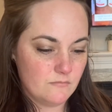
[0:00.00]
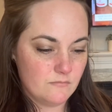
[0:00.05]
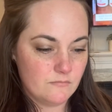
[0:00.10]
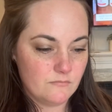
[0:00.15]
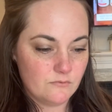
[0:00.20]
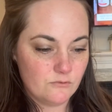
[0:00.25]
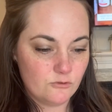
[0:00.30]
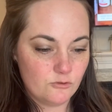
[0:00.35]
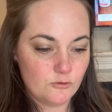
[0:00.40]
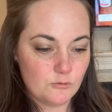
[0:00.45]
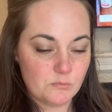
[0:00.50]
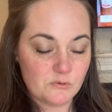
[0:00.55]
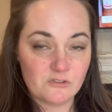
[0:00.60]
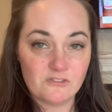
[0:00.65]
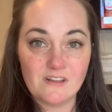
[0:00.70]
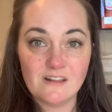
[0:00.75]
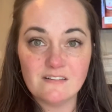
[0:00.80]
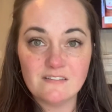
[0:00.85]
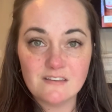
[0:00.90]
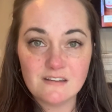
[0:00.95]
super
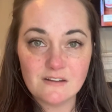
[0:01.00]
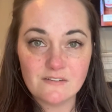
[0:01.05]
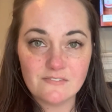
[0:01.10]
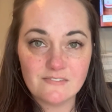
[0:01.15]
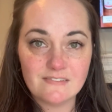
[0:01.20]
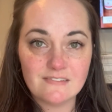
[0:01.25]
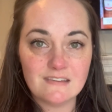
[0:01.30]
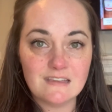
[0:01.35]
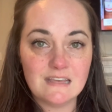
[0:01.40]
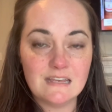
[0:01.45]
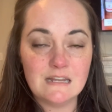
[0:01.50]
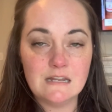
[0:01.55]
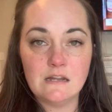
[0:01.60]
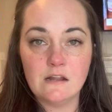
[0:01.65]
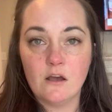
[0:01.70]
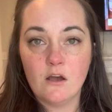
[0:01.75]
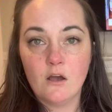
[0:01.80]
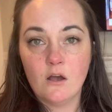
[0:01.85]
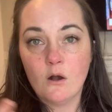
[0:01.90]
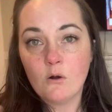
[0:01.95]
sensitive skin,
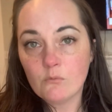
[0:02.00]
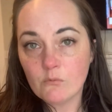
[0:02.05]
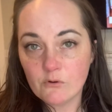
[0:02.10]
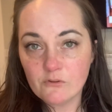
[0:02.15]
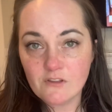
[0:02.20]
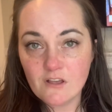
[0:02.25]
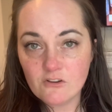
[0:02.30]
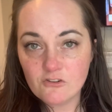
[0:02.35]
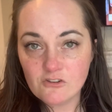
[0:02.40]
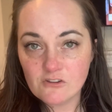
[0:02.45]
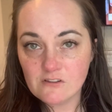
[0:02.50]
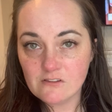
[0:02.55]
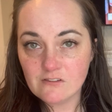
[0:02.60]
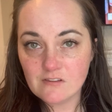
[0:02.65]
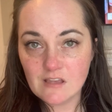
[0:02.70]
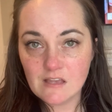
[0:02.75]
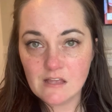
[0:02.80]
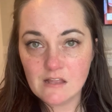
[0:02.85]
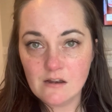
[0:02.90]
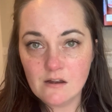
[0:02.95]
rosacea
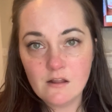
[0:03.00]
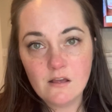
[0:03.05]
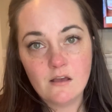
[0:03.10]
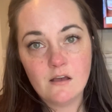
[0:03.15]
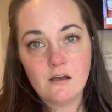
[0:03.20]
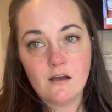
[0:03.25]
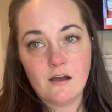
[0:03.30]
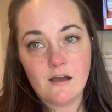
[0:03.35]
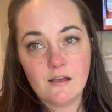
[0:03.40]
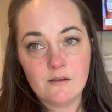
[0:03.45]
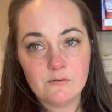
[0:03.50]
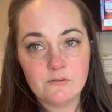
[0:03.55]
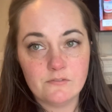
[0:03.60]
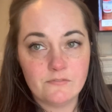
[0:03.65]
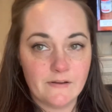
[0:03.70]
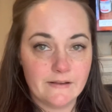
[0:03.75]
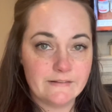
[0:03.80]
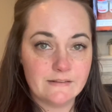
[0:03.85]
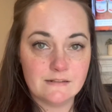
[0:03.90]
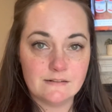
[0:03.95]
skin. I was
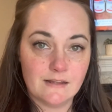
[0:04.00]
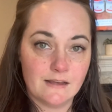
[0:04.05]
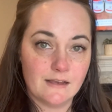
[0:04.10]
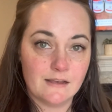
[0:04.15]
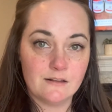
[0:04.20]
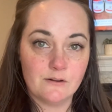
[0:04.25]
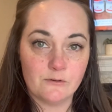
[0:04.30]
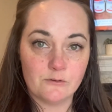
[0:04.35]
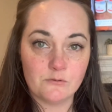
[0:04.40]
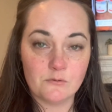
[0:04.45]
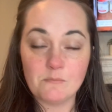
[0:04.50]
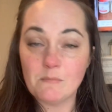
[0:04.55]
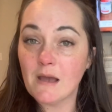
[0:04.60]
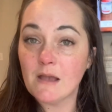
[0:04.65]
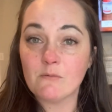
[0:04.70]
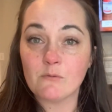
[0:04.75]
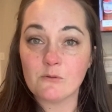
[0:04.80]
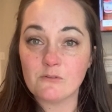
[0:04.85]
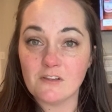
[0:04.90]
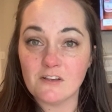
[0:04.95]
finally diagnosed with my
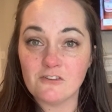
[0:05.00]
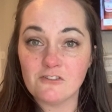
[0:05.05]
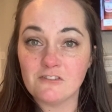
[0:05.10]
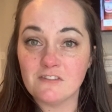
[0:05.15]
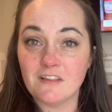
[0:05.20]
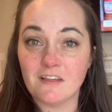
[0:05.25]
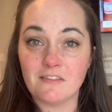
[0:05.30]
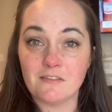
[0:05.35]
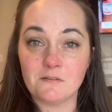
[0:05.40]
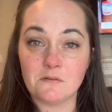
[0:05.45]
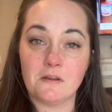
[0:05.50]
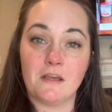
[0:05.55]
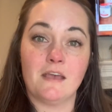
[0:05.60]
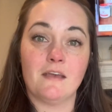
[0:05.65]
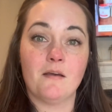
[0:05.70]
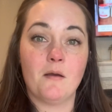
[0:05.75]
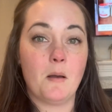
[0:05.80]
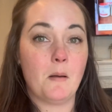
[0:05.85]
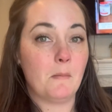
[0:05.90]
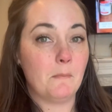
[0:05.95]
rosacea the other
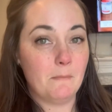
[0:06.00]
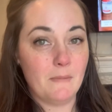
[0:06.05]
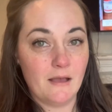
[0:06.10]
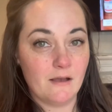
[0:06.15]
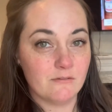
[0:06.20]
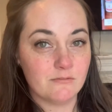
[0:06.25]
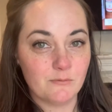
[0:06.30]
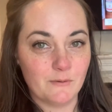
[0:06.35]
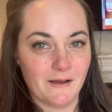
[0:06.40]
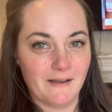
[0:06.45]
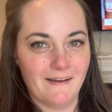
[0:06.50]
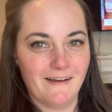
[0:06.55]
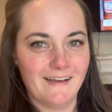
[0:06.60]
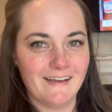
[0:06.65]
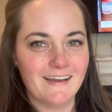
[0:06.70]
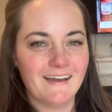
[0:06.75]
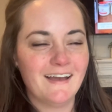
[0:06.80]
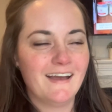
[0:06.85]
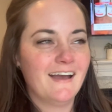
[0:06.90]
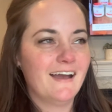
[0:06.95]
day,
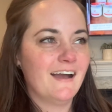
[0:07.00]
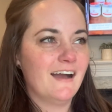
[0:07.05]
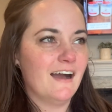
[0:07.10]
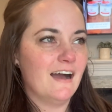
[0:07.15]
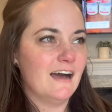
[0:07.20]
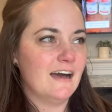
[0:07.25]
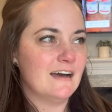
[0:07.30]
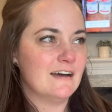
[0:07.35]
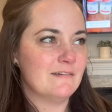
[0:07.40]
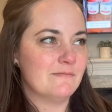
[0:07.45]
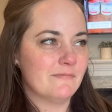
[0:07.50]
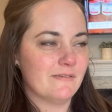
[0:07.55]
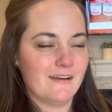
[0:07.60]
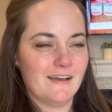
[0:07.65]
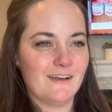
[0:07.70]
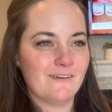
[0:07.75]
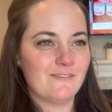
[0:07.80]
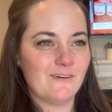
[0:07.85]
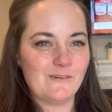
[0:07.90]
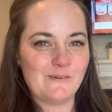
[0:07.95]
FYI.
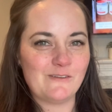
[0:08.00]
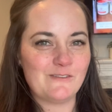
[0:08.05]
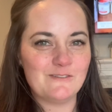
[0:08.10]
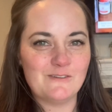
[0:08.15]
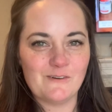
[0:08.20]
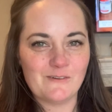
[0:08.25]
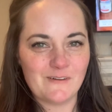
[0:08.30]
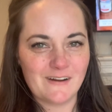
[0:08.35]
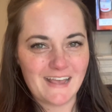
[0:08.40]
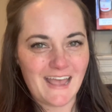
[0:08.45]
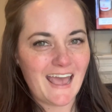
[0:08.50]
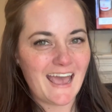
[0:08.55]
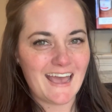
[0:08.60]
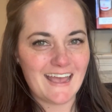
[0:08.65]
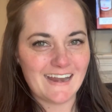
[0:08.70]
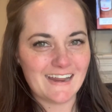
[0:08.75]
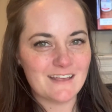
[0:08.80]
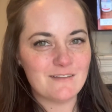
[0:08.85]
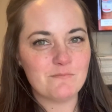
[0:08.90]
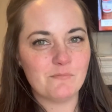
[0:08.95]
I've always known I
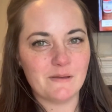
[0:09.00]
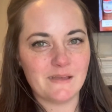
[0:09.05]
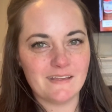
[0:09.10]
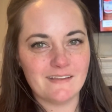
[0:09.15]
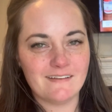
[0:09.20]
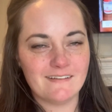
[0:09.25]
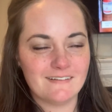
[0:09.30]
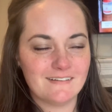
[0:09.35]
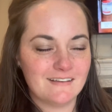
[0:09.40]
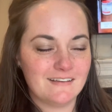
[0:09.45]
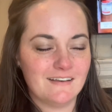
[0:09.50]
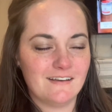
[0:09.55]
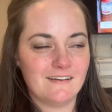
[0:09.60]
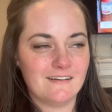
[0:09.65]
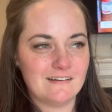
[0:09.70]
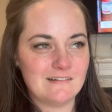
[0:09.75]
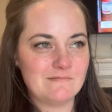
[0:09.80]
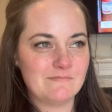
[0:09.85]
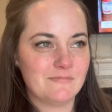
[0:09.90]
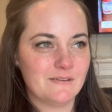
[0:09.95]
had it, but
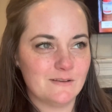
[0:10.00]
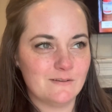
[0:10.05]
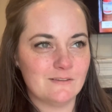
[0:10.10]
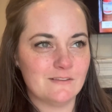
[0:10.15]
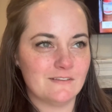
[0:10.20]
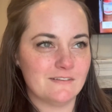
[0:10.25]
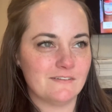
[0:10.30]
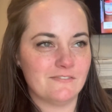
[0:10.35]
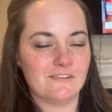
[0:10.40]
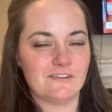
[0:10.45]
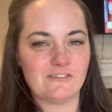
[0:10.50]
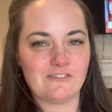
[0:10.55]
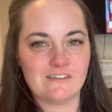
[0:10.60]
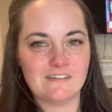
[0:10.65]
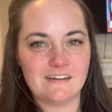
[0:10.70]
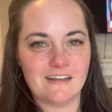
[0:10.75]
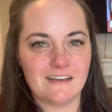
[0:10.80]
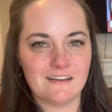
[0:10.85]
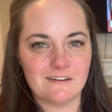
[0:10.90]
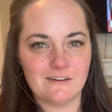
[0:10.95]
is officially
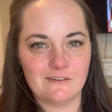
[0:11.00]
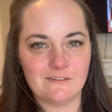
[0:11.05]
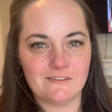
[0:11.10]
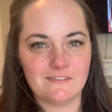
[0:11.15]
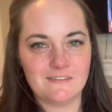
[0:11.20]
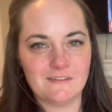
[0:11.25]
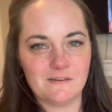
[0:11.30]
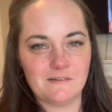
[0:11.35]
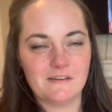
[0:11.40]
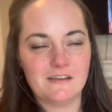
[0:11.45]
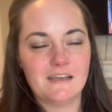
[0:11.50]
diagnosed. So